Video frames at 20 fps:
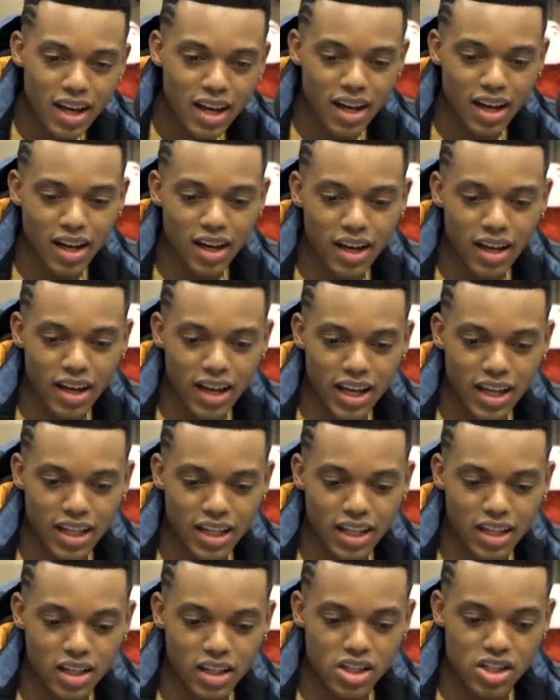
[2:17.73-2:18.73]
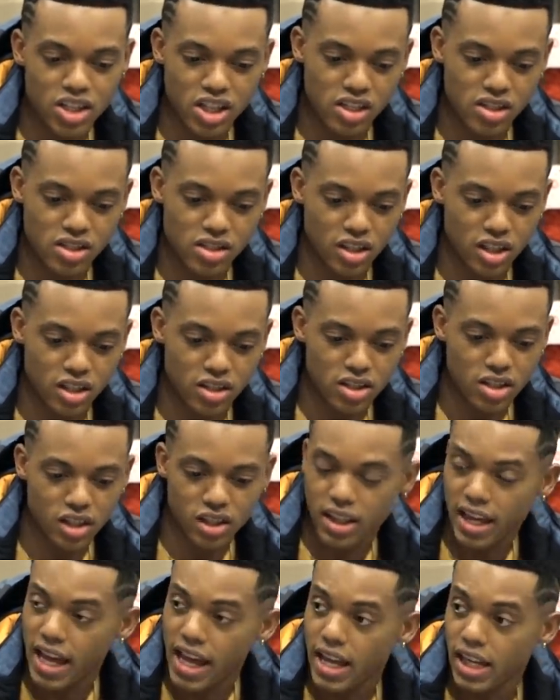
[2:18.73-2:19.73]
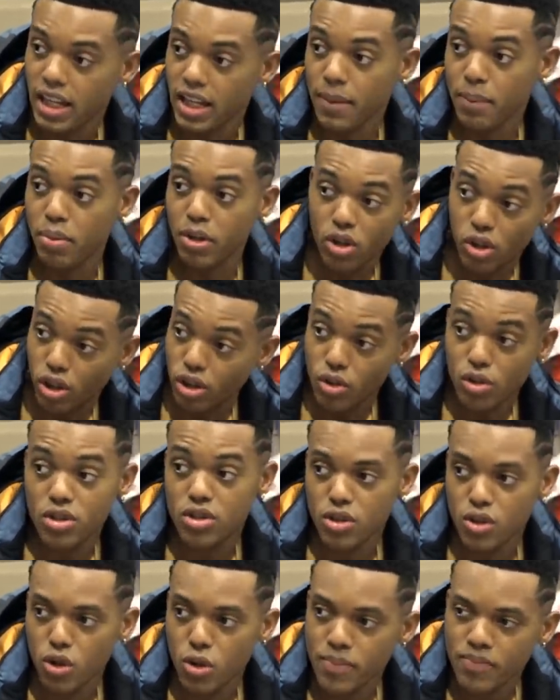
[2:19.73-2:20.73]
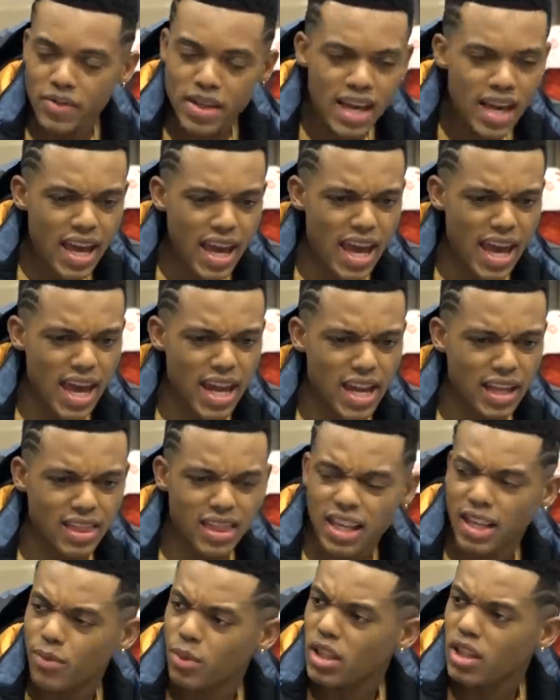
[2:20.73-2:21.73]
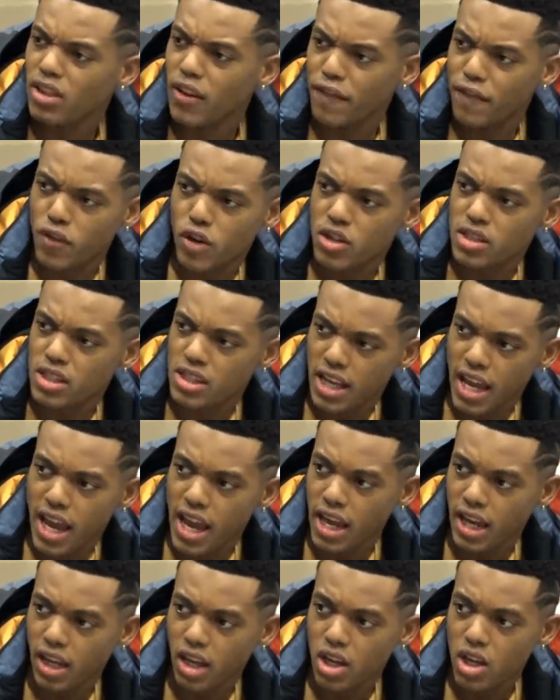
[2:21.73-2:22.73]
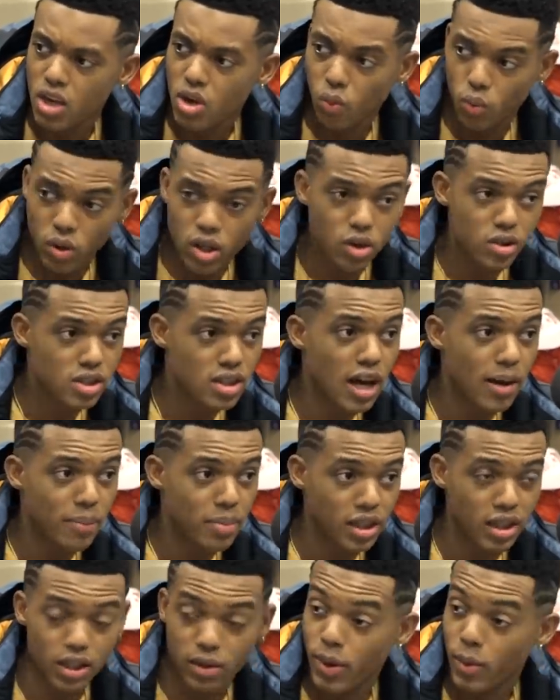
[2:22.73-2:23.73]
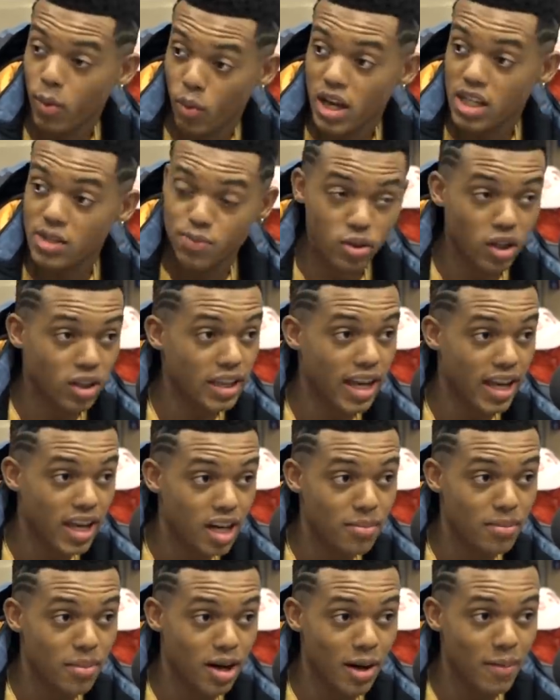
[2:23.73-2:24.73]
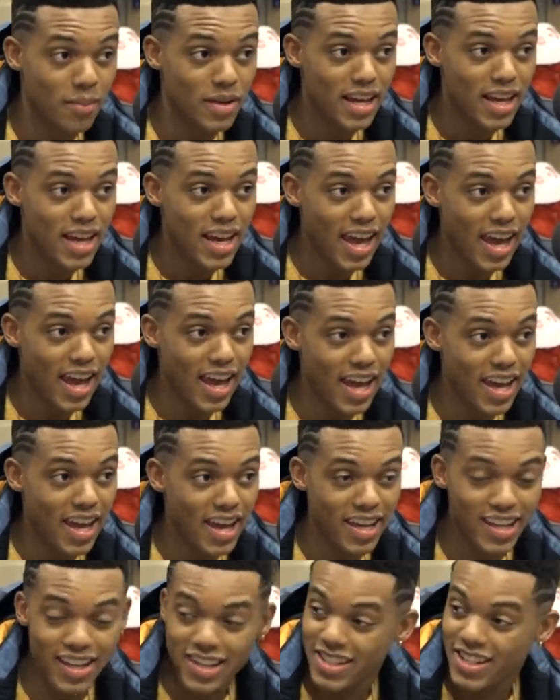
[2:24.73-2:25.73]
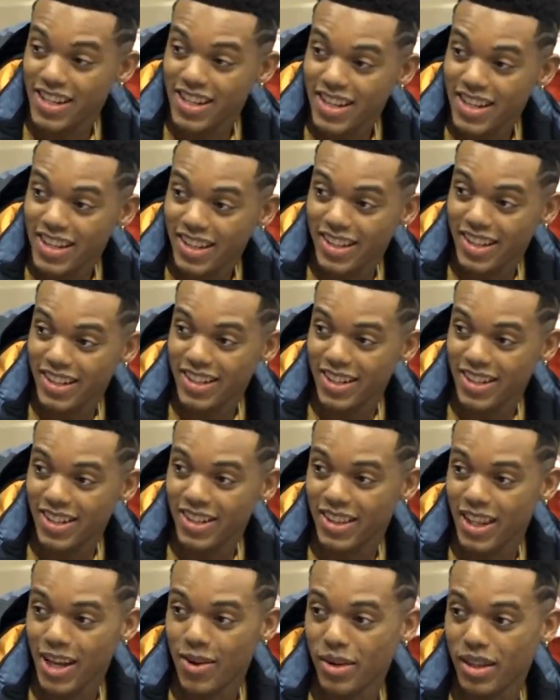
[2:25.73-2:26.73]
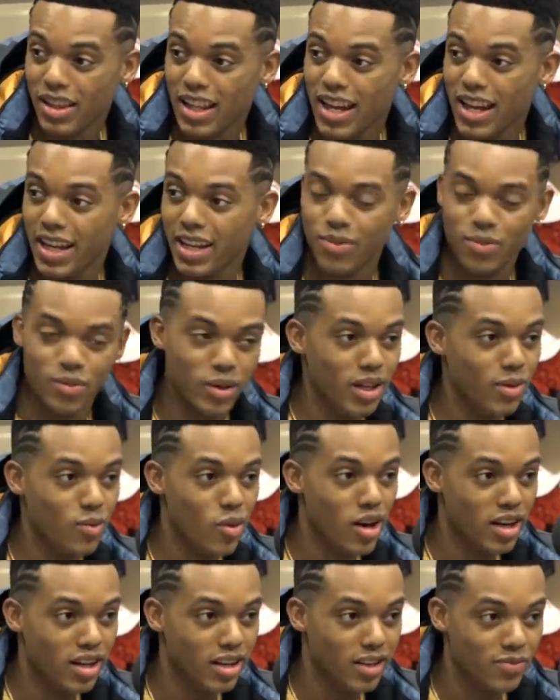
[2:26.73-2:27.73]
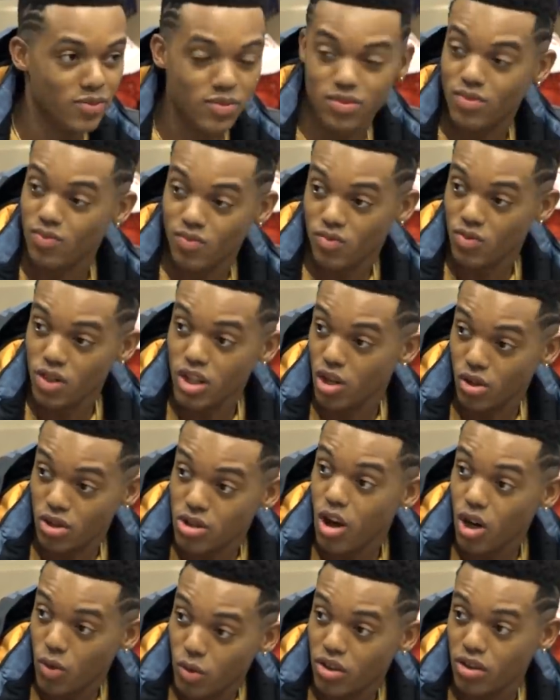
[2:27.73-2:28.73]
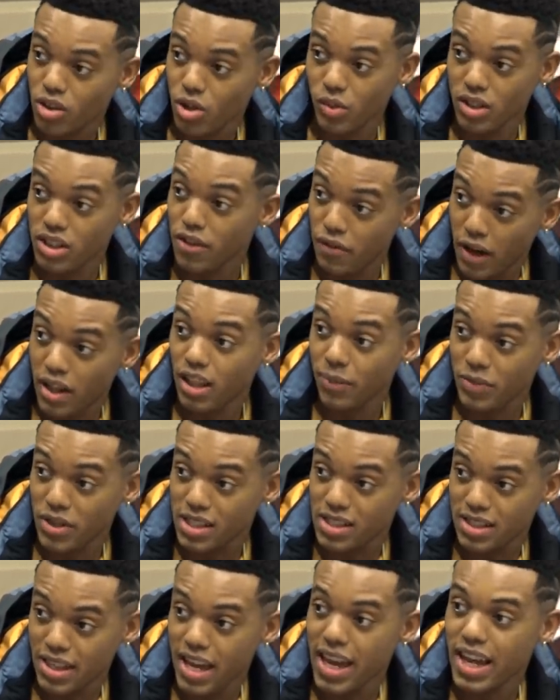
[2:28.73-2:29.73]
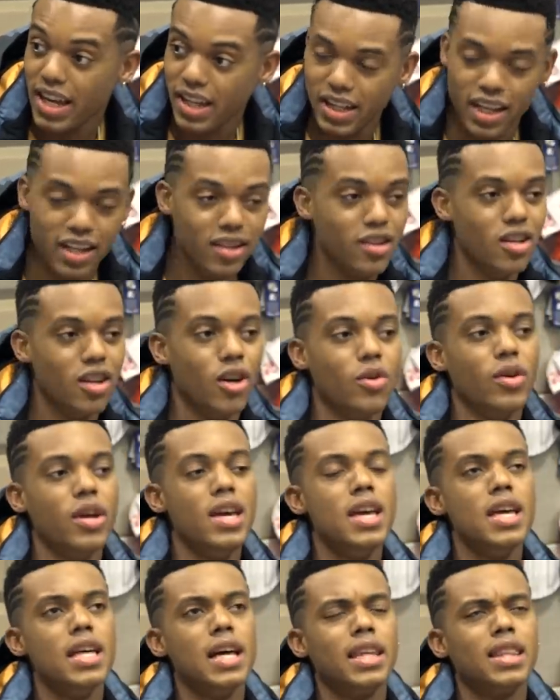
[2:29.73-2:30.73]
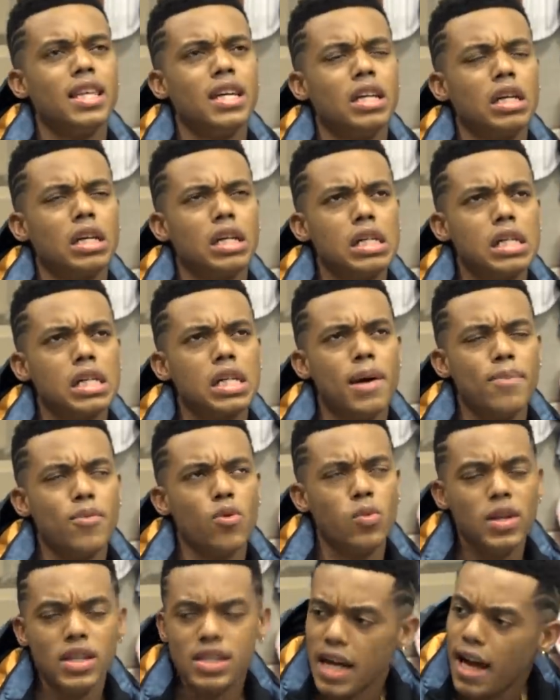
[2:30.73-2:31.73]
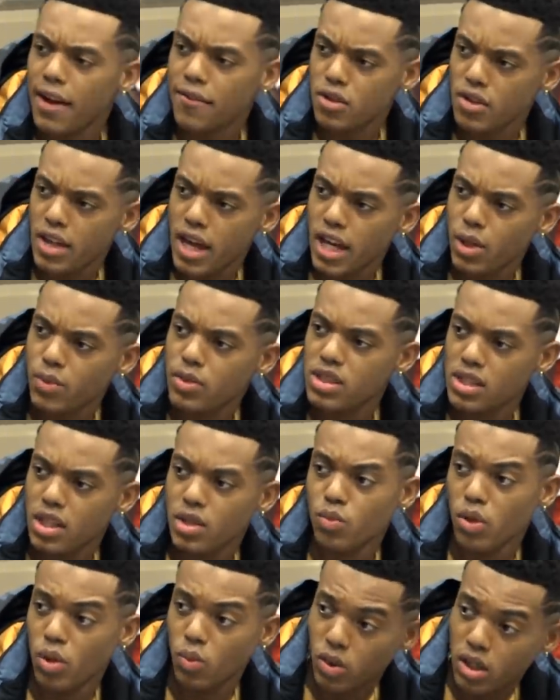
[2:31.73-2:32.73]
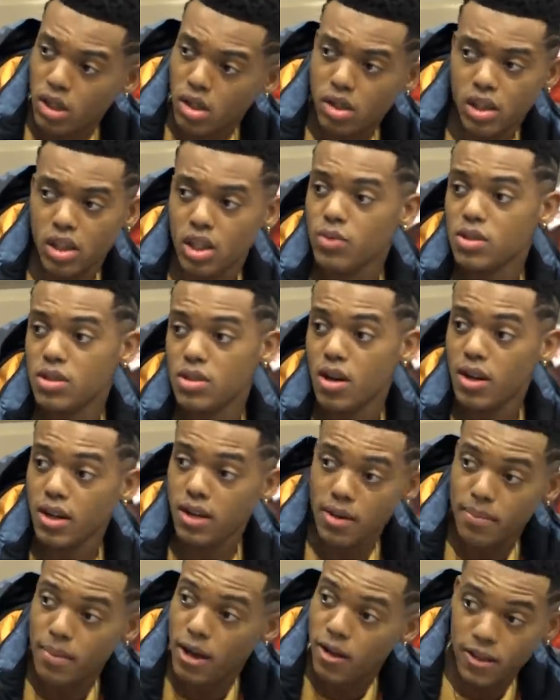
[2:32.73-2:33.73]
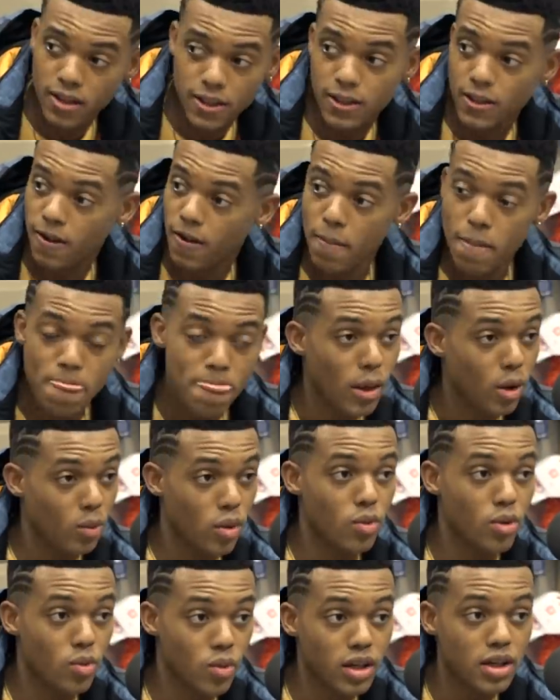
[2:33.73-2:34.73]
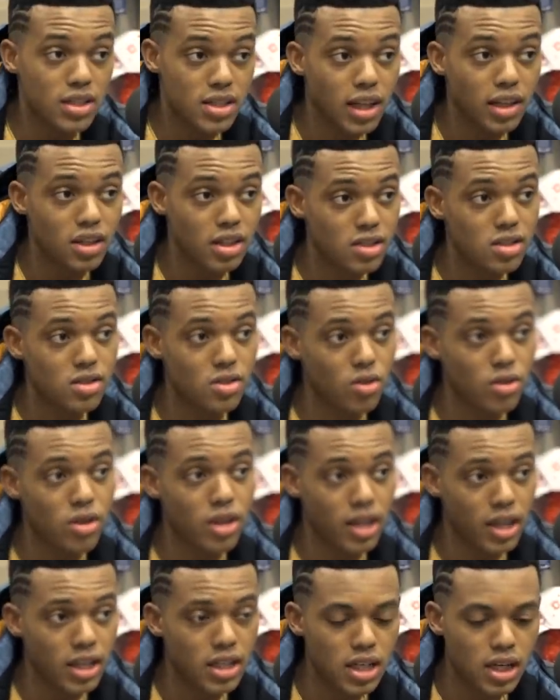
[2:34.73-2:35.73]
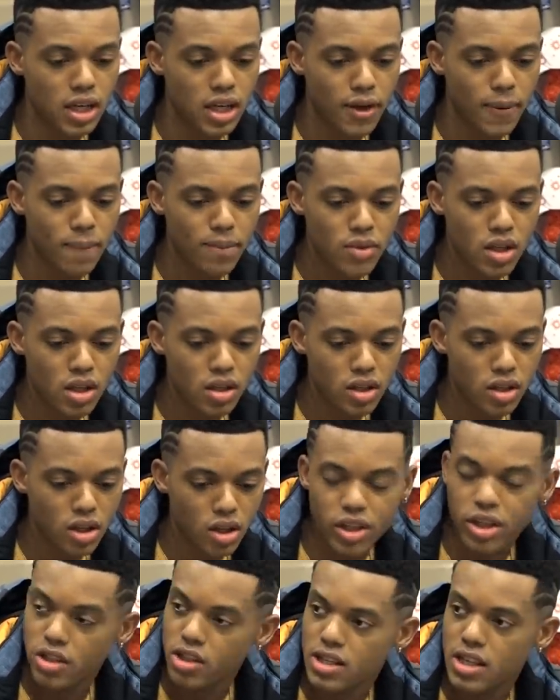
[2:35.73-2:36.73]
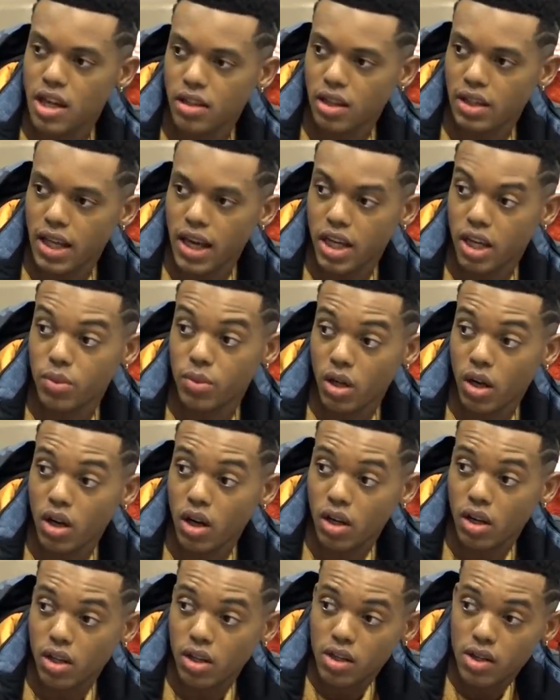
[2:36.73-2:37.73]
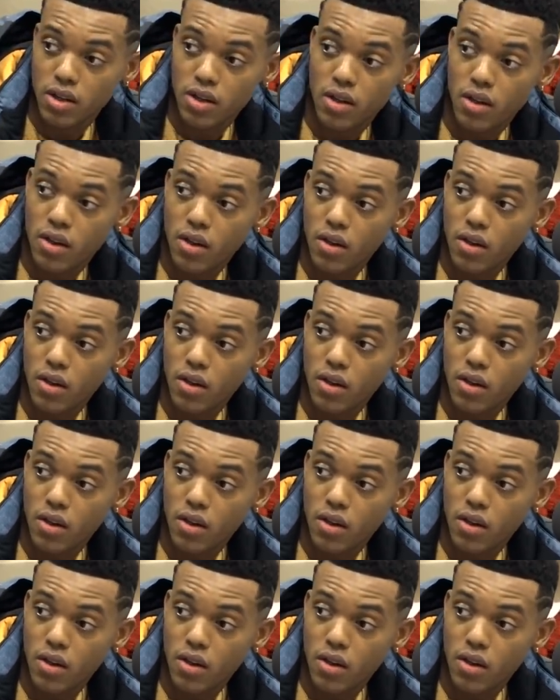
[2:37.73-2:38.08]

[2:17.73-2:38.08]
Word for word: Uh, and he just, he took that and he put it on YouTube. And I think within the first day, Will's company, Westbrook, they hit him up and, you know, they were like, we want to, you know, talk with you and develop this thing. And, and you know, mm-hmm. I think a, a couple weeks after that, he was sitting with Will and he was talking about, you know, where we want to take this story. And, uh, you know, years down the line, here we are. Totally